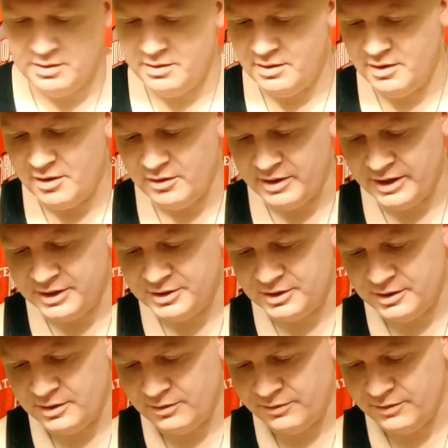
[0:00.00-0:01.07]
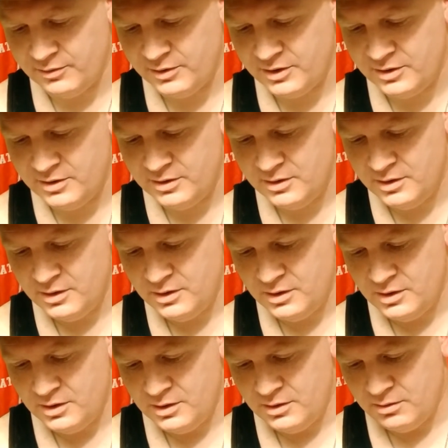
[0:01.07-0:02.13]
collection, if you will.
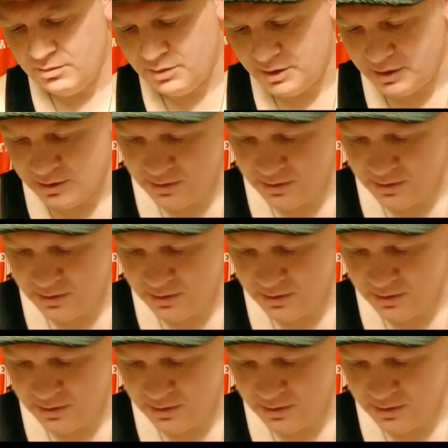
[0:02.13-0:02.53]
But,